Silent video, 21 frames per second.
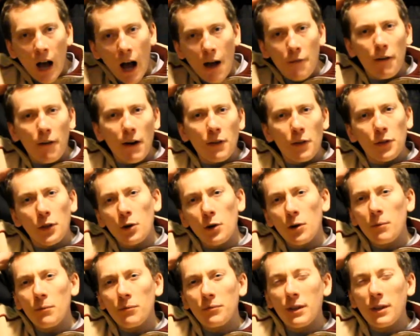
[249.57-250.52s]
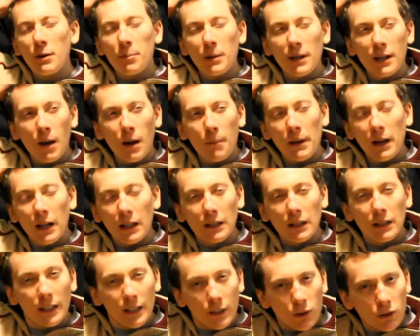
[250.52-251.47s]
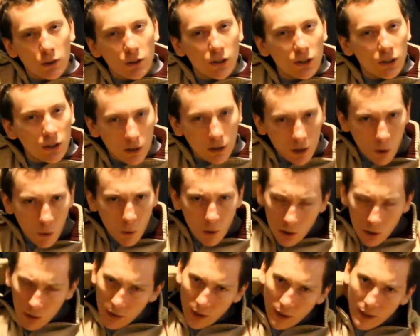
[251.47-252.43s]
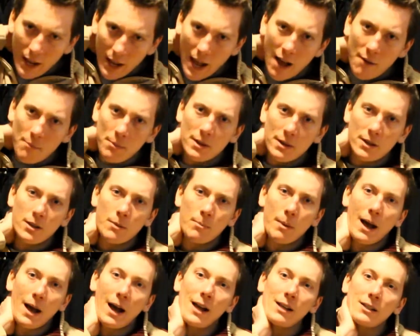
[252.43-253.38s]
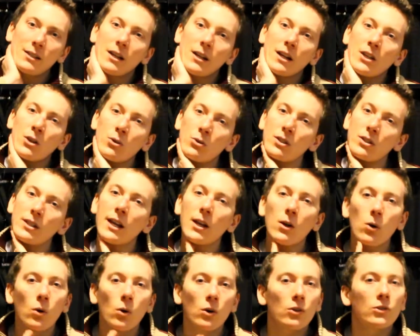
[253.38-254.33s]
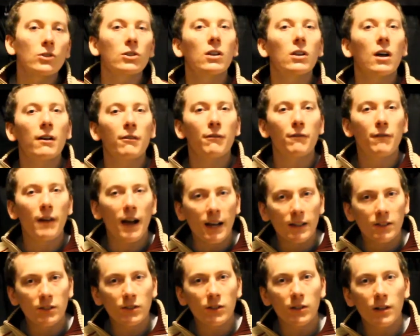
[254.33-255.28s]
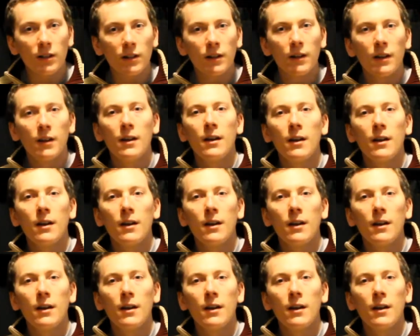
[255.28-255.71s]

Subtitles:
I find that they're becoming a little slower than they have been in the past. I used to get orders a lot faster.